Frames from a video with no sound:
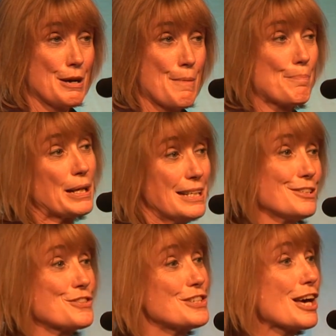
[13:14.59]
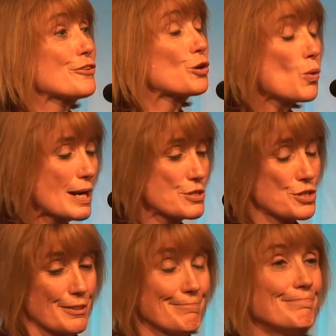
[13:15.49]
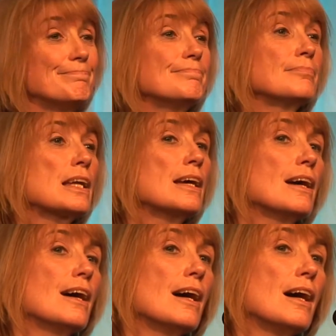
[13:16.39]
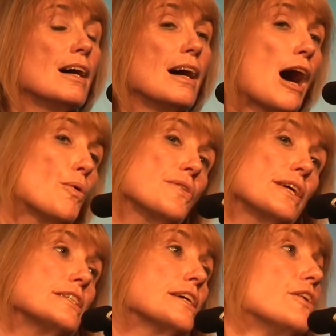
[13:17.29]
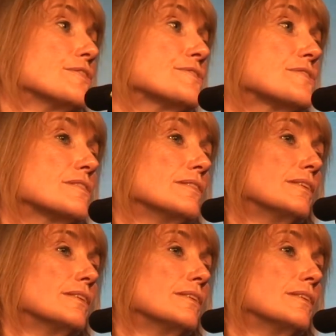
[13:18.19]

But here's the other question. How are the adults?